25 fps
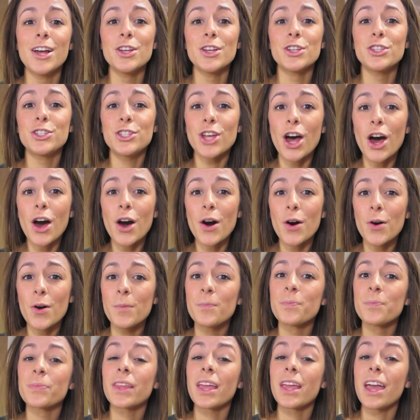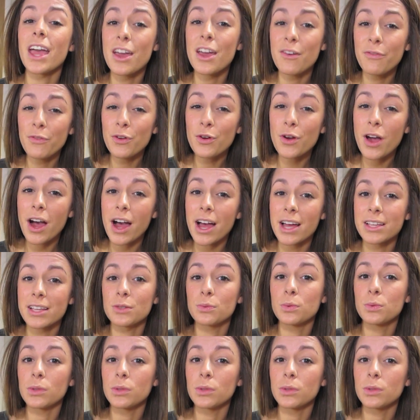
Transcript: So if you guys